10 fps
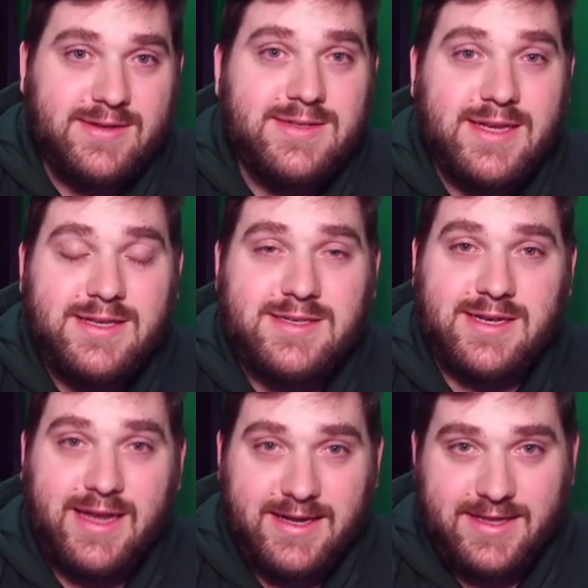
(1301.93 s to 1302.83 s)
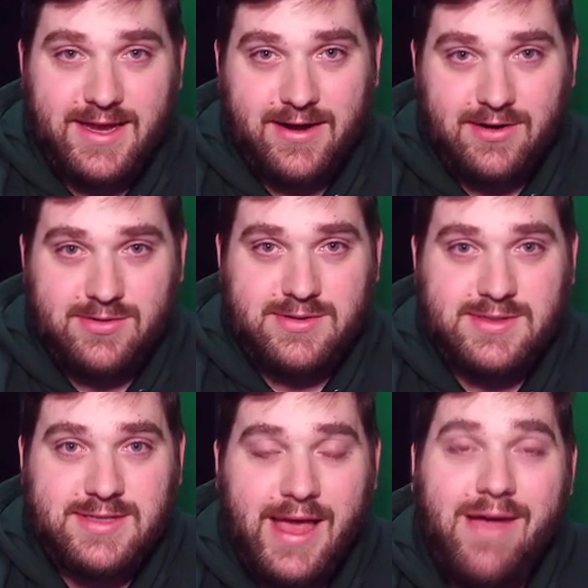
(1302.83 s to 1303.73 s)
to get there
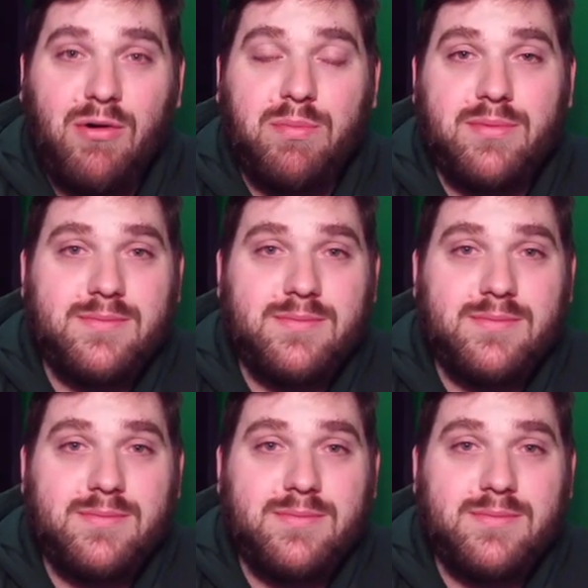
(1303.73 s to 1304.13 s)
to help.